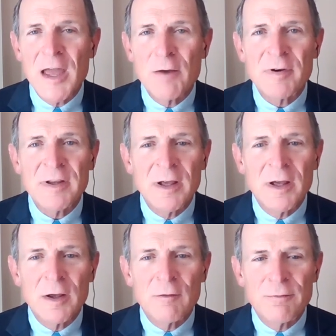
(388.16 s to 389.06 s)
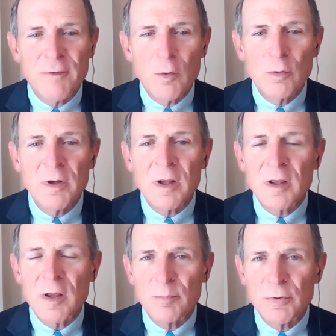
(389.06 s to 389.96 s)
Every phone,
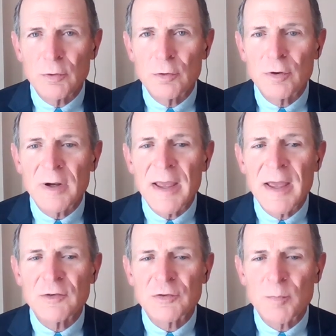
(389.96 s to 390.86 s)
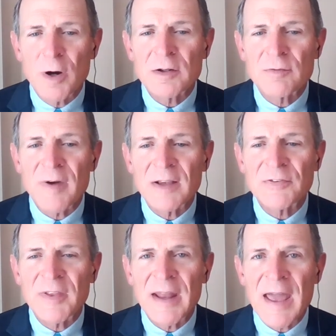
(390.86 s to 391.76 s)
computer, and smart
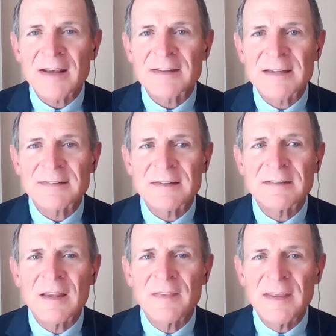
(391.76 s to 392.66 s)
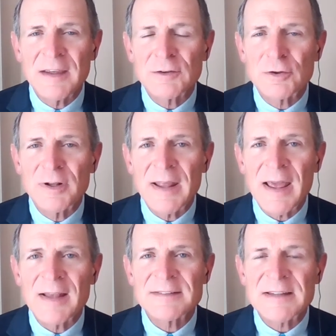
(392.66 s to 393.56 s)
device that accesses the internet
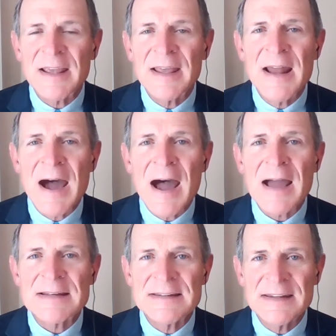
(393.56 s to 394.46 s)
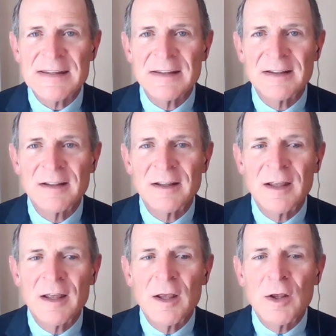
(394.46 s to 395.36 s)
has an ID.
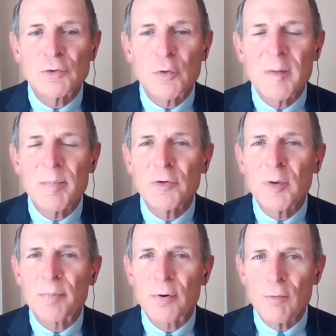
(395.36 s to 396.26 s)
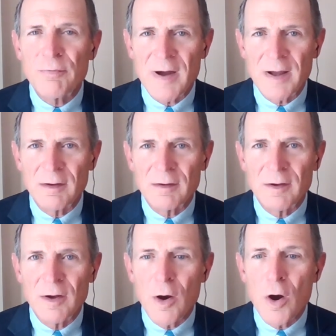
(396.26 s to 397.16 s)
So they build a profile
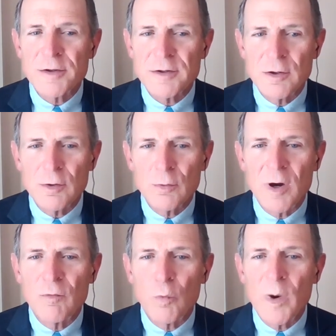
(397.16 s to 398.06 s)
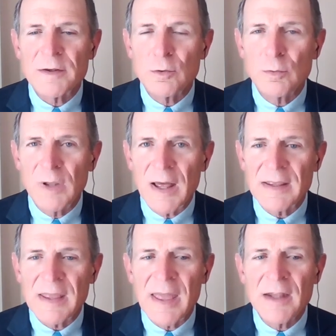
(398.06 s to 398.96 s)
on you of what you
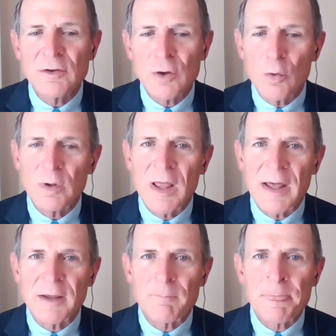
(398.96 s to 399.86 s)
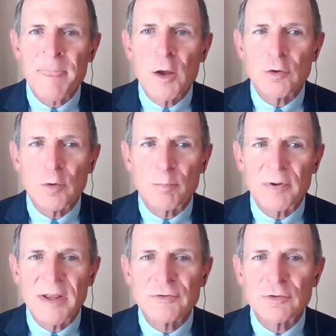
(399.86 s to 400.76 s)
like and don't like, your
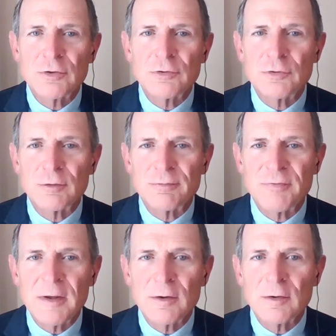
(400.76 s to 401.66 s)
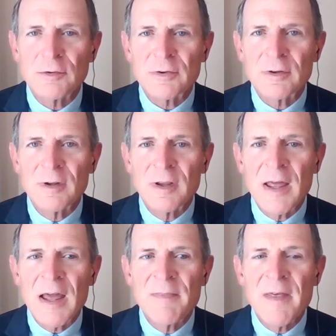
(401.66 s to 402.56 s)
pleasures, your fears,
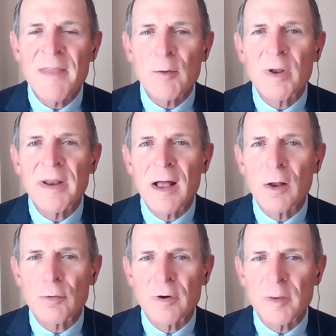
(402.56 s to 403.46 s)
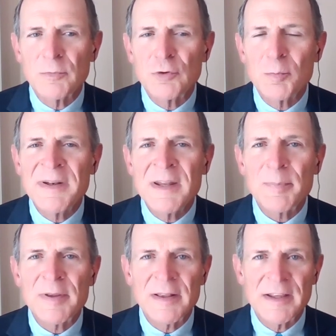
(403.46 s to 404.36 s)
and then they run algorithms to
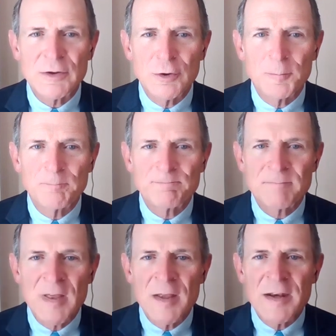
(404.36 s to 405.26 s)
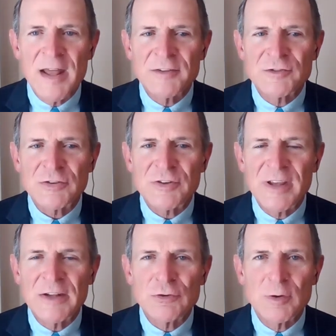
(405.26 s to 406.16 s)
manipulate you, not just
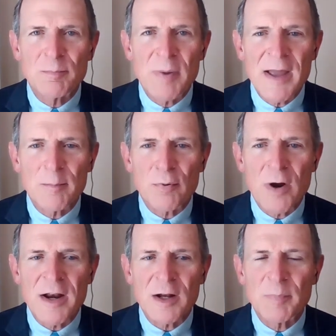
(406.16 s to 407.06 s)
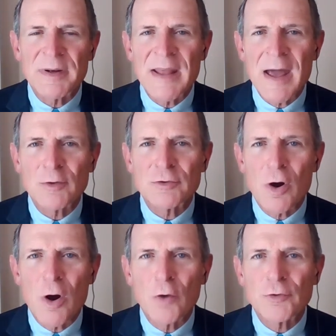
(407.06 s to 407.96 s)
to get you to buy a product, but now
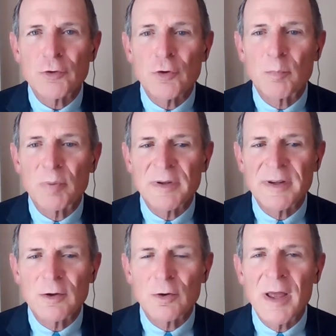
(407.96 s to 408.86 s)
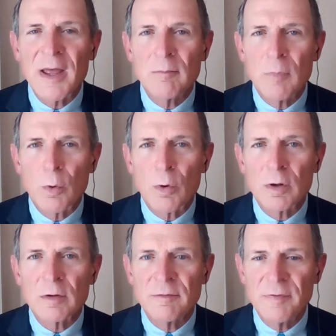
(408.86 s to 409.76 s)
to alter your political and
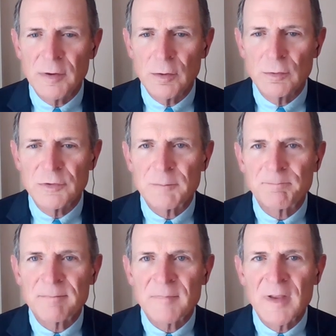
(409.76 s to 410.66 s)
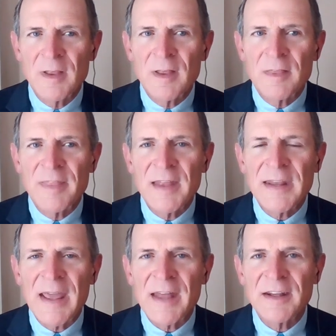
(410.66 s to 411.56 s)
moral views.
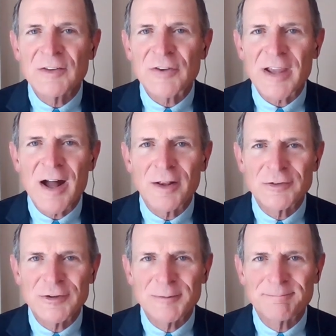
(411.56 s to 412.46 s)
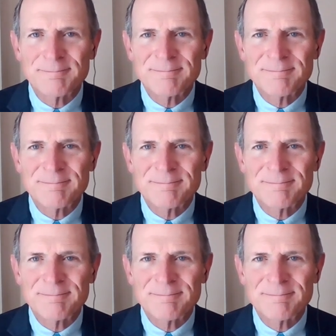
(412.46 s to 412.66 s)
Then add in psychology.